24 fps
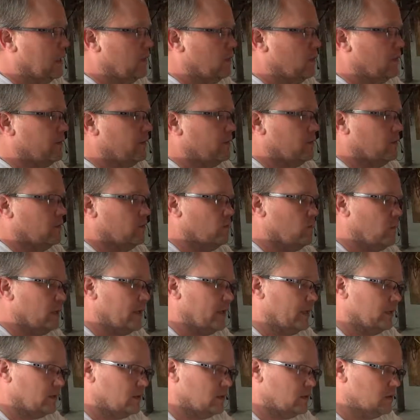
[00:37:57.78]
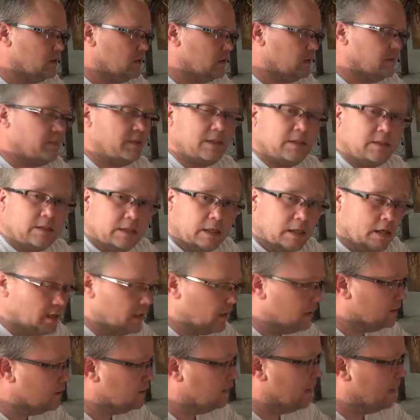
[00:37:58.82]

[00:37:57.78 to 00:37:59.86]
with a 1X PCI